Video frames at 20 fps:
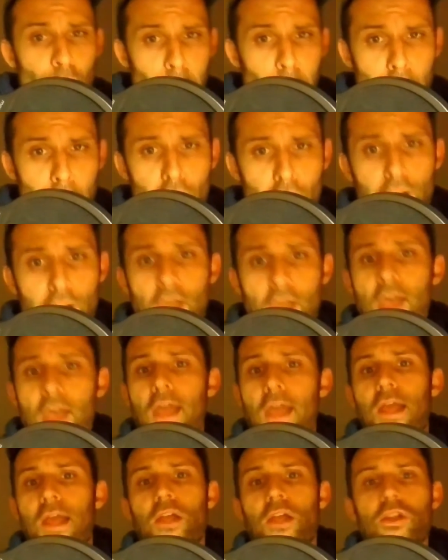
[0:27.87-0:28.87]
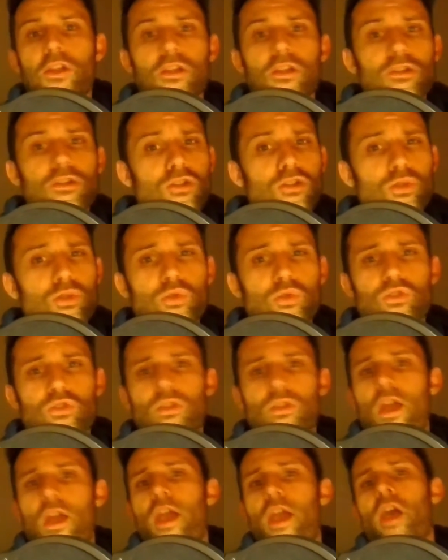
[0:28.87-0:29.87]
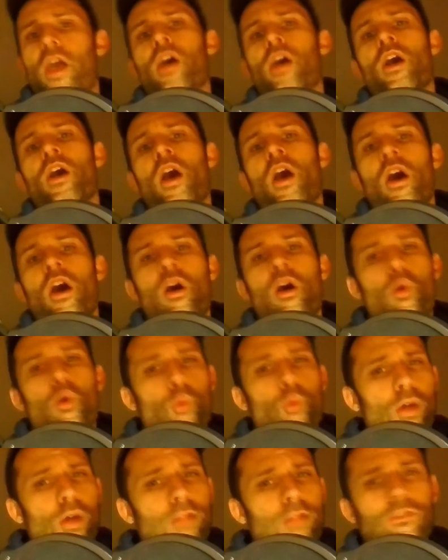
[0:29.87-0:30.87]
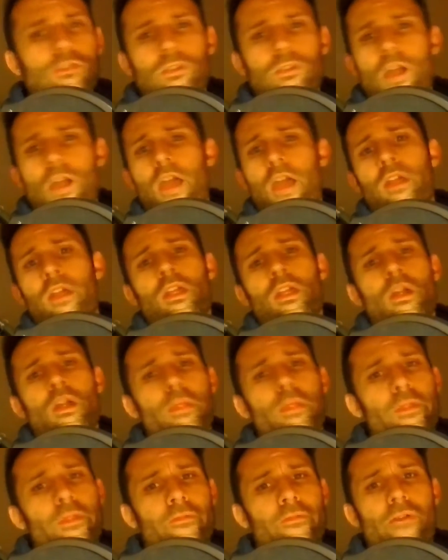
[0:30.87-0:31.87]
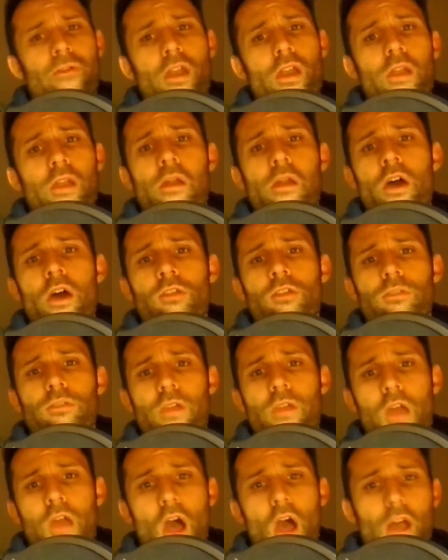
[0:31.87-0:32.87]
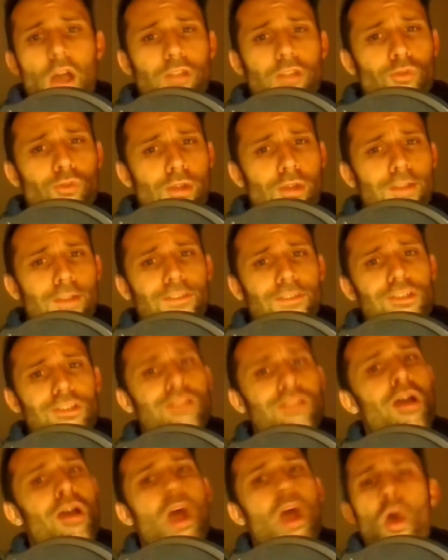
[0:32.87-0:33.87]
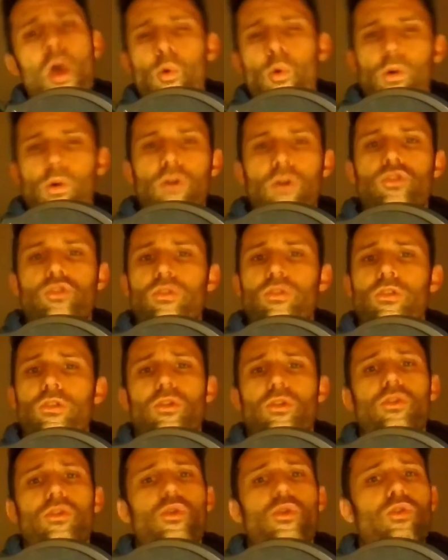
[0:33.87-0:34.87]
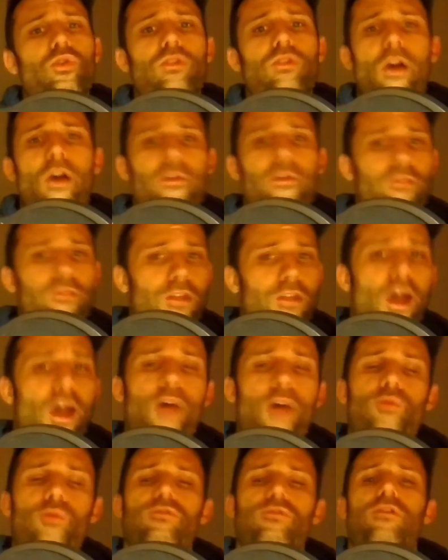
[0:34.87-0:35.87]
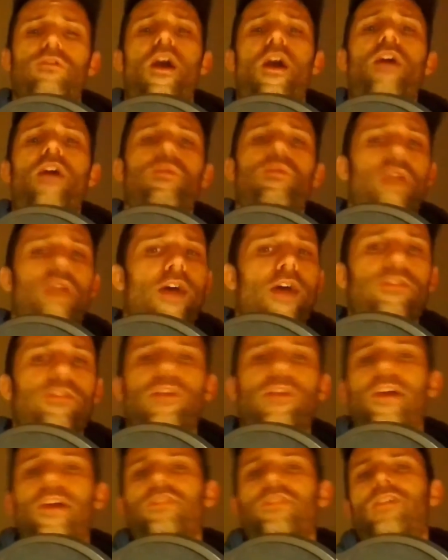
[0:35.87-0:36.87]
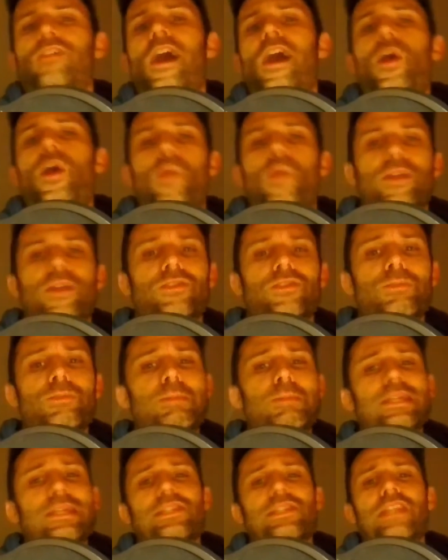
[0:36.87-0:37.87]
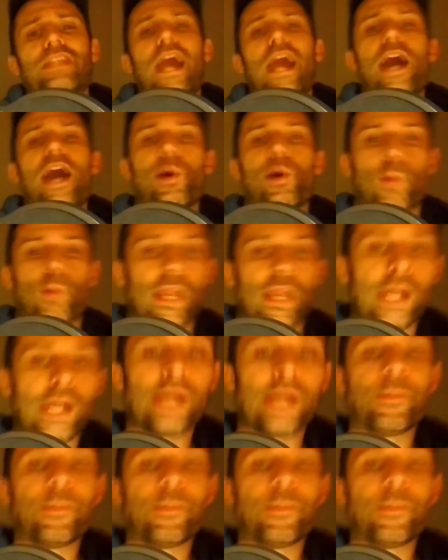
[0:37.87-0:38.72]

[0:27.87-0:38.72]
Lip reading: Monday, Tuesday, Wednesday, the Fed announced they hiked rates. Wall Street took a nosedive. The Dow was down, Nasdaq's down, S&P's down.